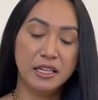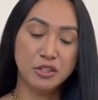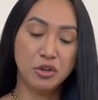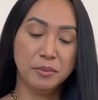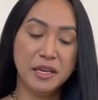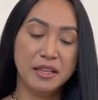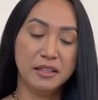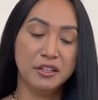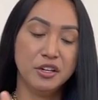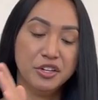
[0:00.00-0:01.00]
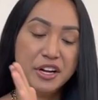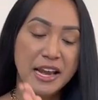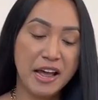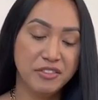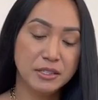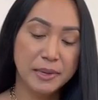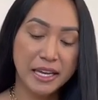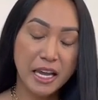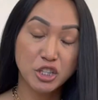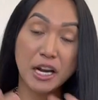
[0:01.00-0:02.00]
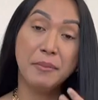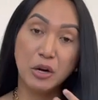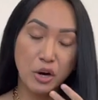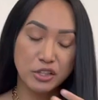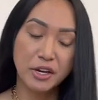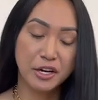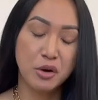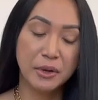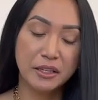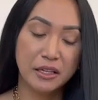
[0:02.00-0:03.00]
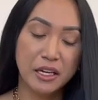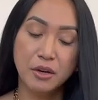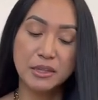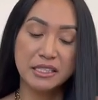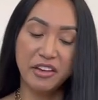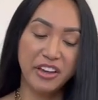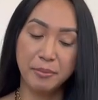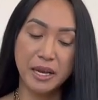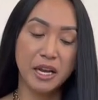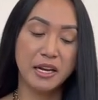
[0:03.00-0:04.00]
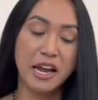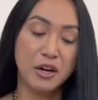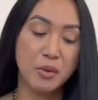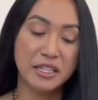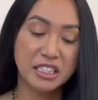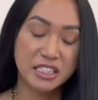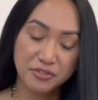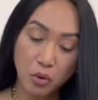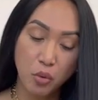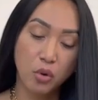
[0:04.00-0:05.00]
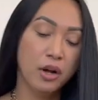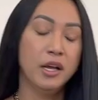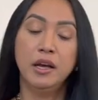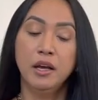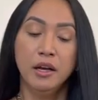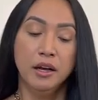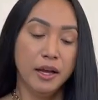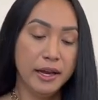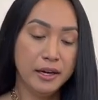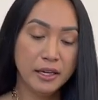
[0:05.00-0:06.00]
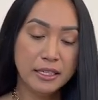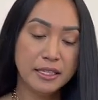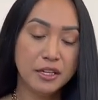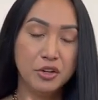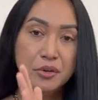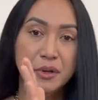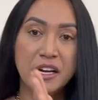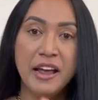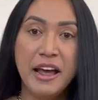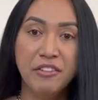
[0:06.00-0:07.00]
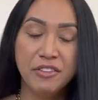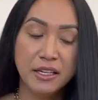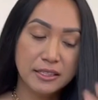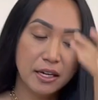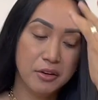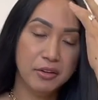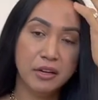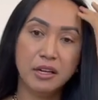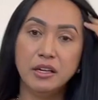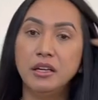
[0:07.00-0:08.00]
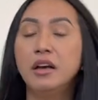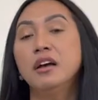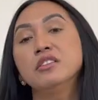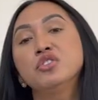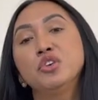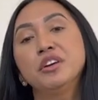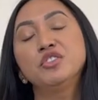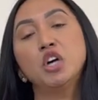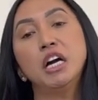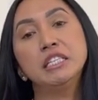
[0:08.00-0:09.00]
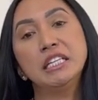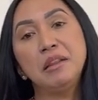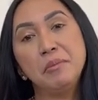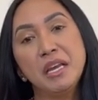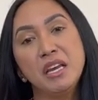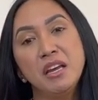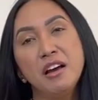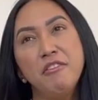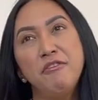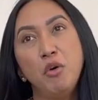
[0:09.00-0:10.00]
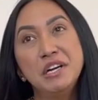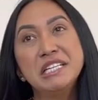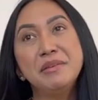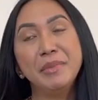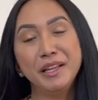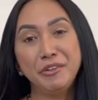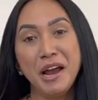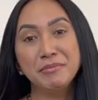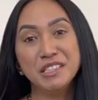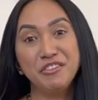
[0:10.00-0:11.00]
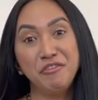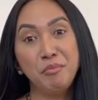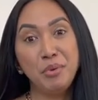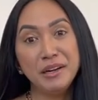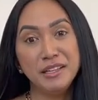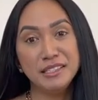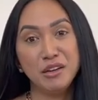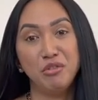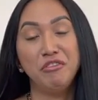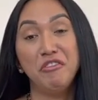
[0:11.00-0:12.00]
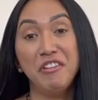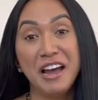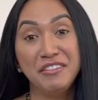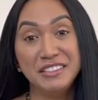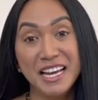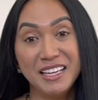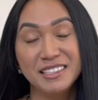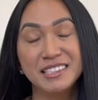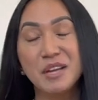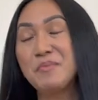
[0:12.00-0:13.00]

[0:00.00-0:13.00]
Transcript: told me that, you know, you're gonna have this medication. I'm a nurse, so I know what he was giving me and I know what it's for. And he said, oh, you were gonna have this. So he sort of charted me 40 milligrams of prednisone for 5 days,